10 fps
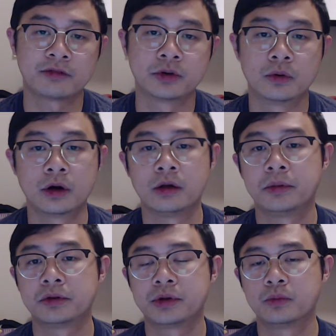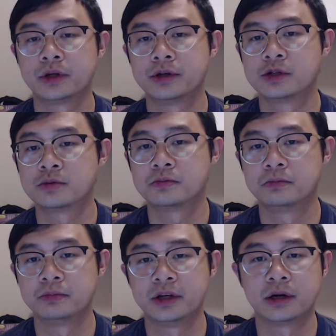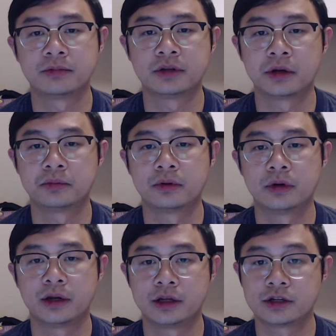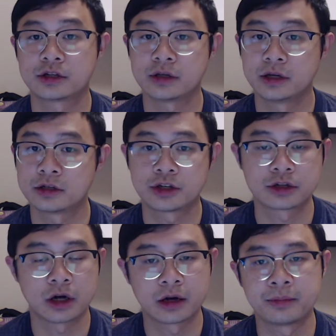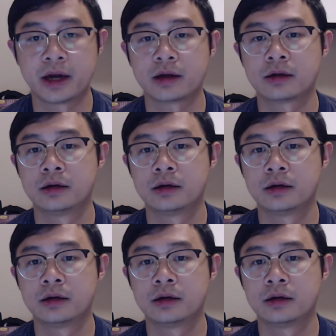to worry about them when you speed up the tempo, and it's just automatic.